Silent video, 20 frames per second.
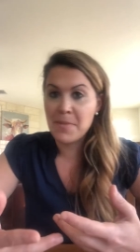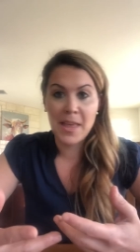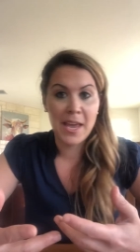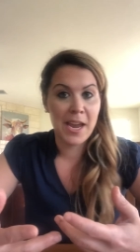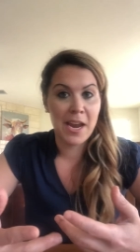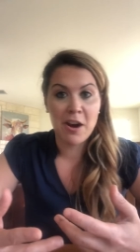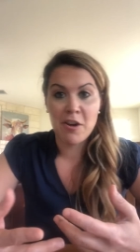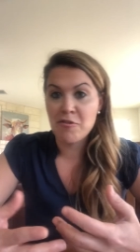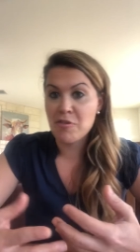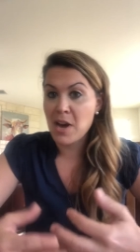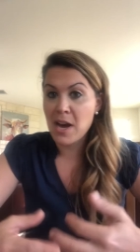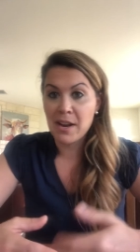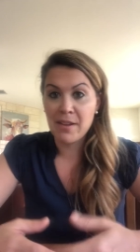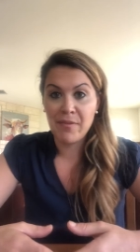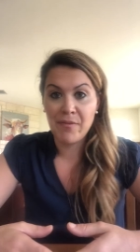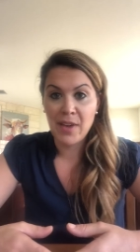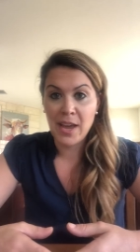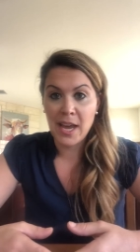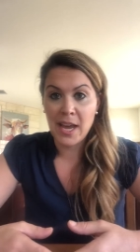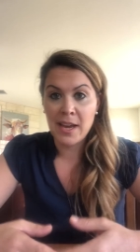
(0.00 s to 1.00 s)
they are not a
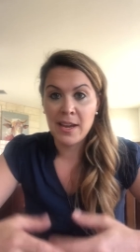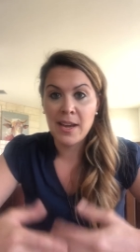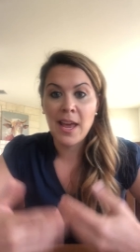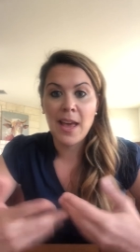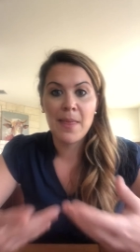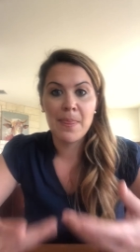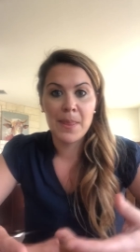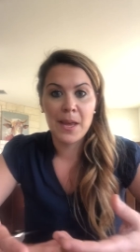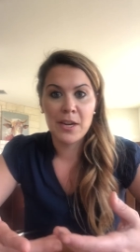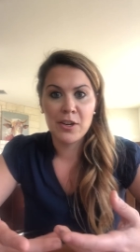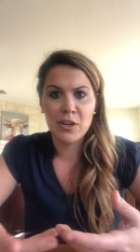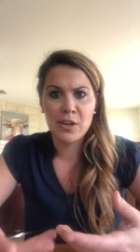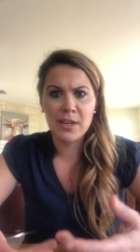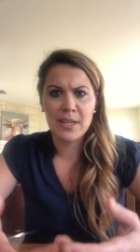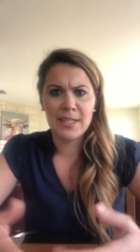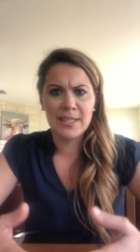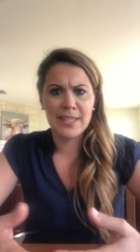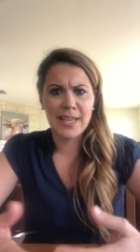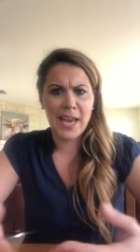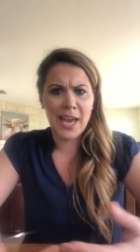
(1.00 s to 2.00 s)
fan, and then you're
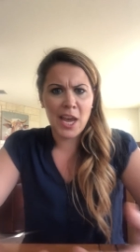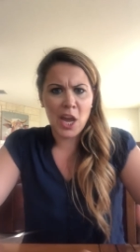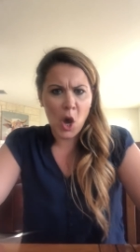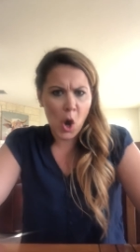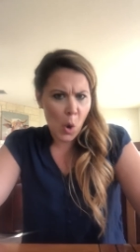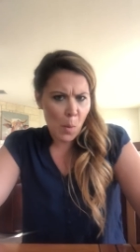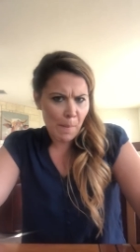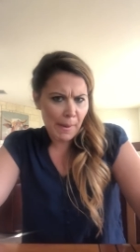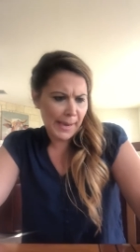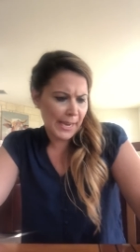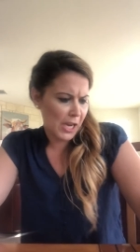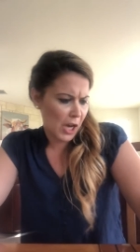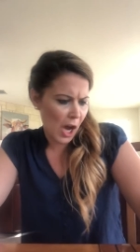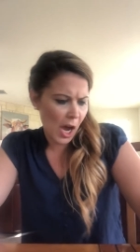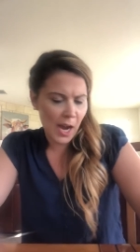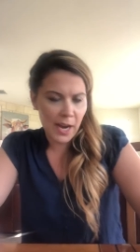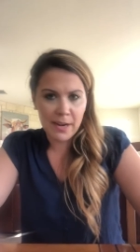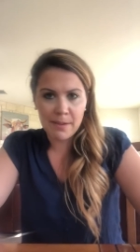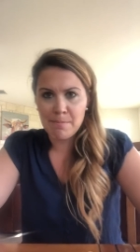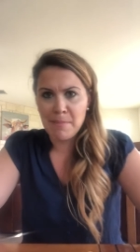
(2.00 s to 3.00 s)
gonna say, oh my
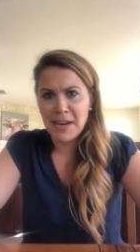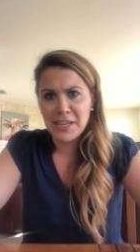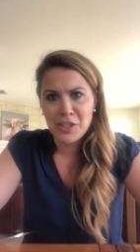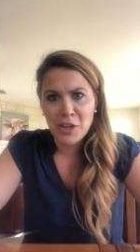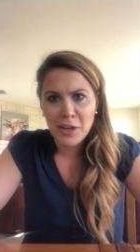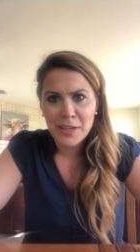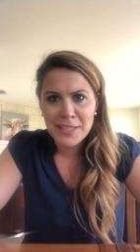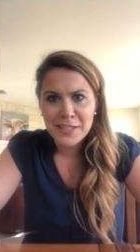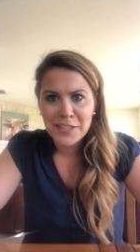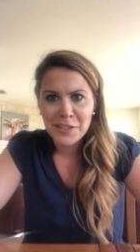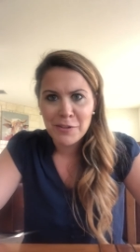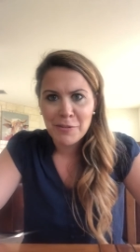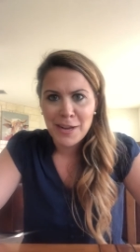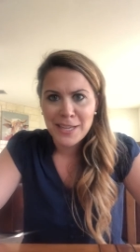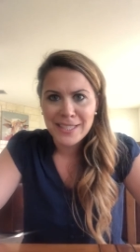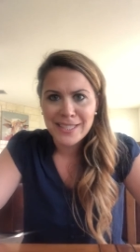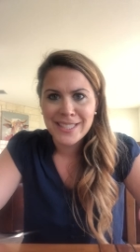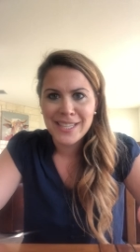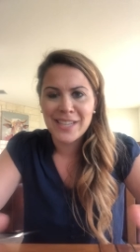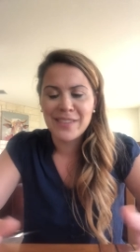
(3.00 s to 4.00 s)
God, my dog is
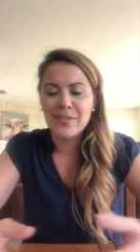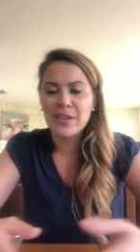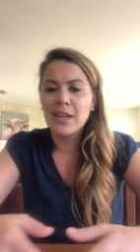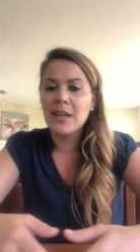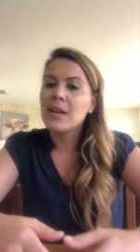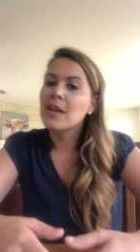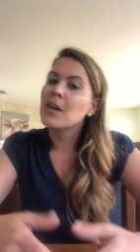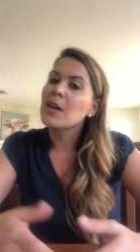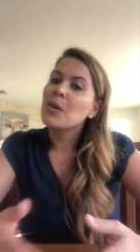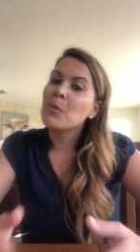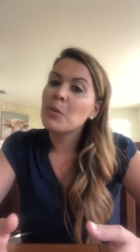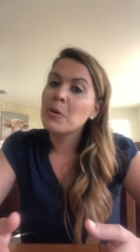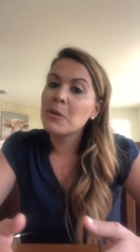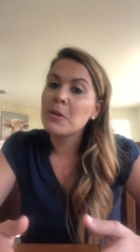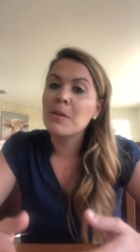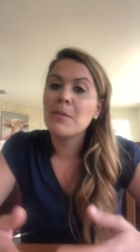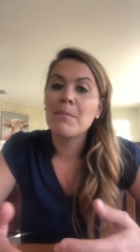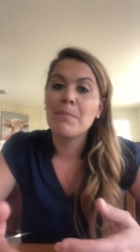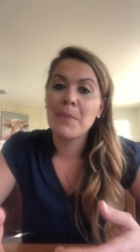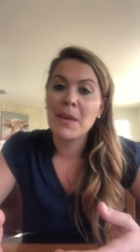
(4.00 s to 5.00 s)
aggressive.
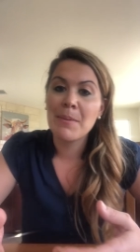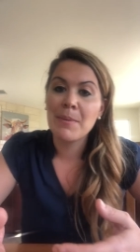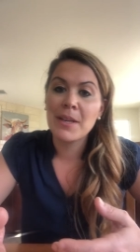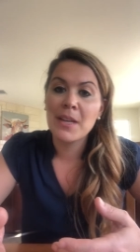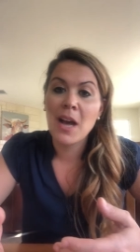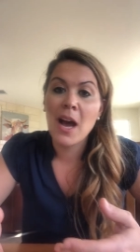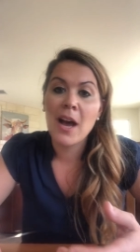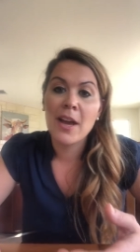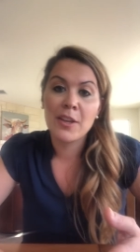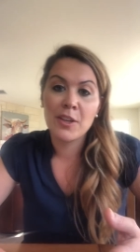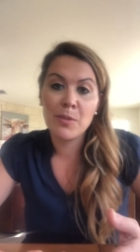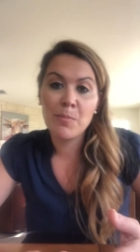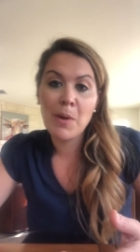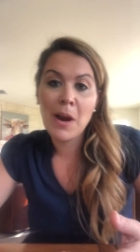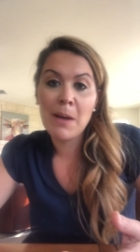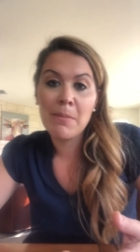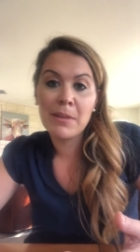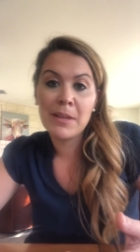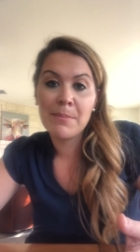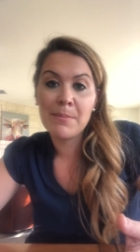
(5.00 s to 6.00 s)
Well, maybe not. You
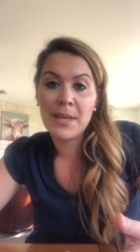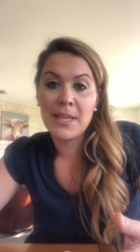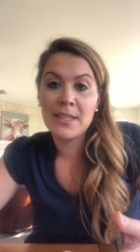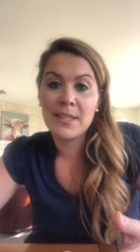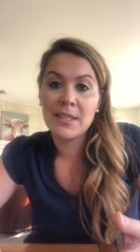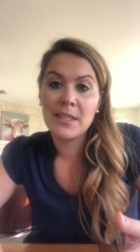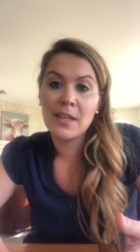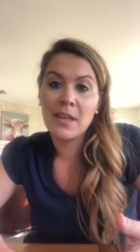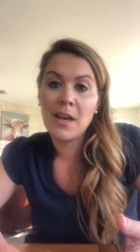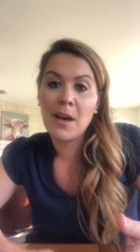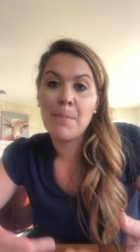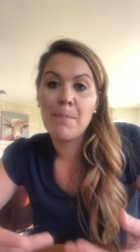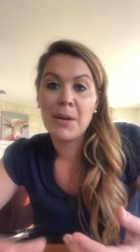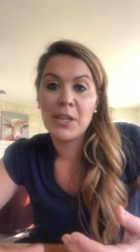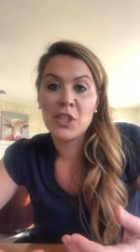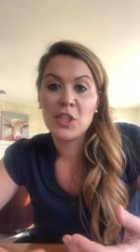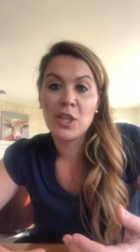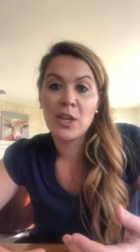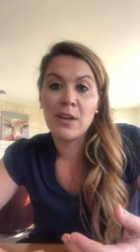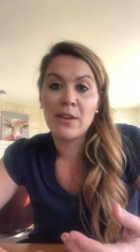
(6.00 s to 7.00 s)
probably missed a
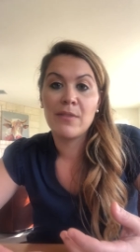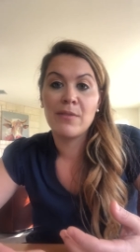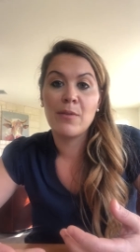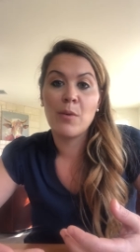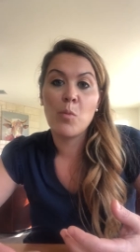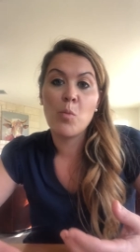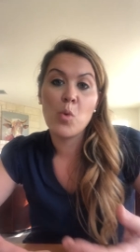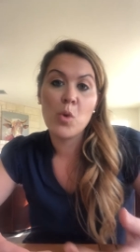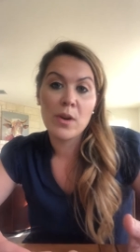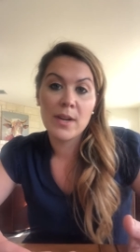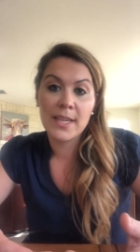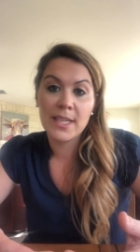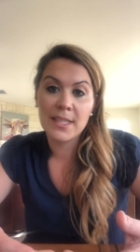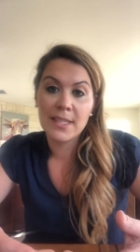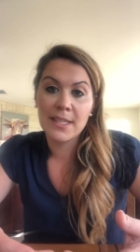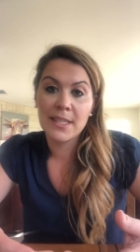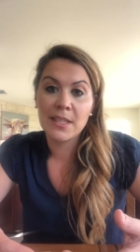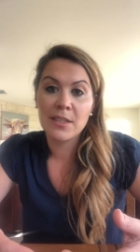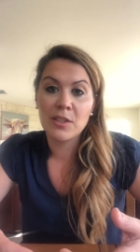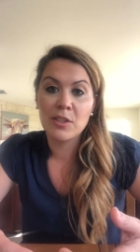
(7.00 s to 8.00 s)
bunch of warning
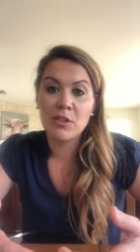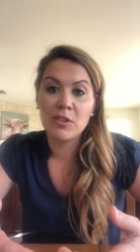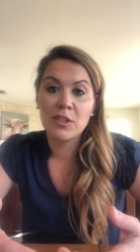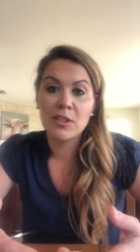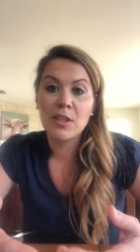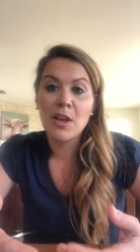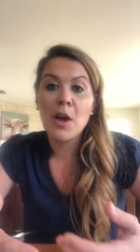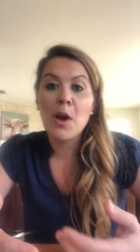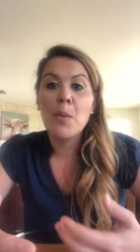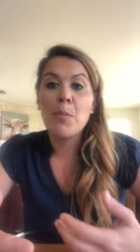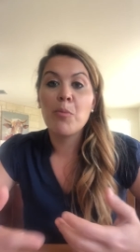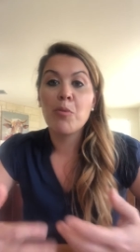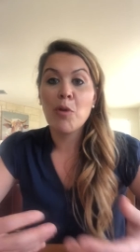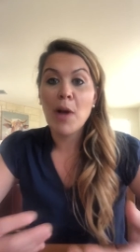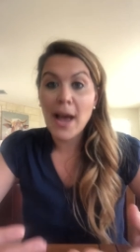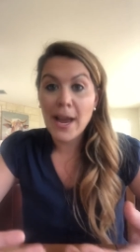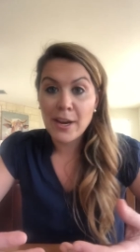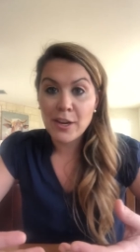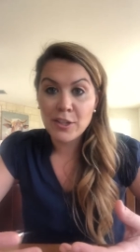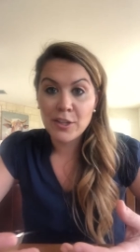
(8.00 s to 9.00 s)
signals
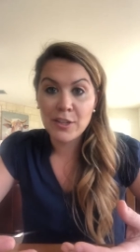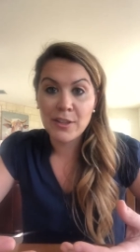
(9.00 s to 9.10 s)
prior